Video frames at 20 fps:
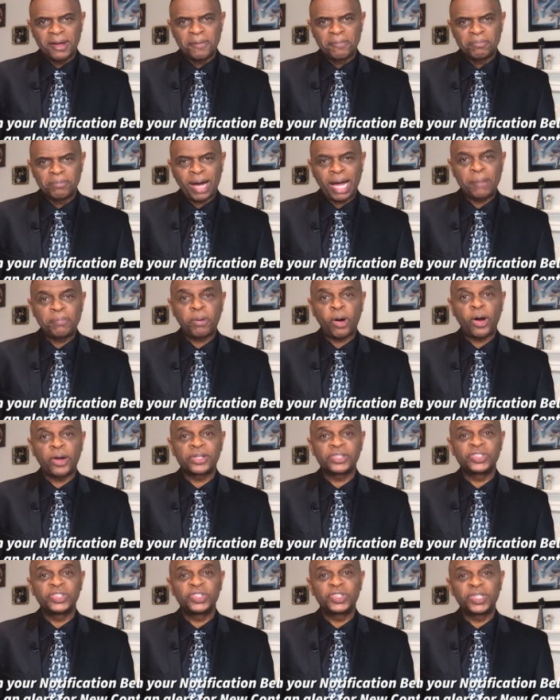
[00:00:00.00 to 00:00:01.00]

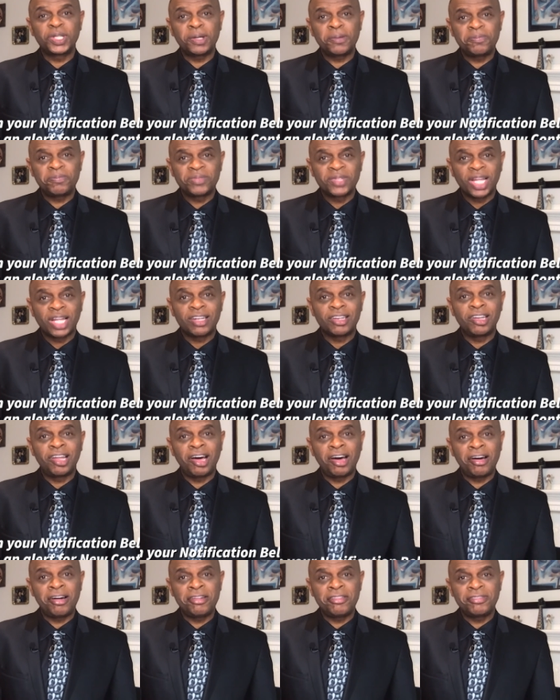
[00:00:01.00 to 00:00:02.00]
Bipartisanship,
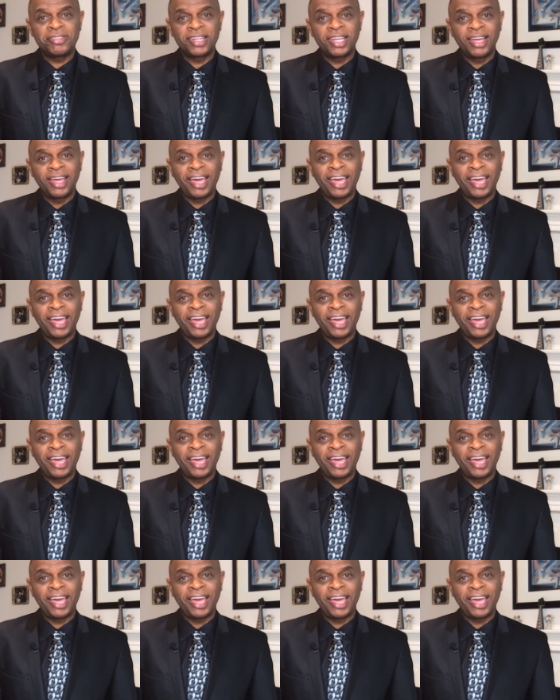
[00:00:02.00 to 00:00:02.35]
love,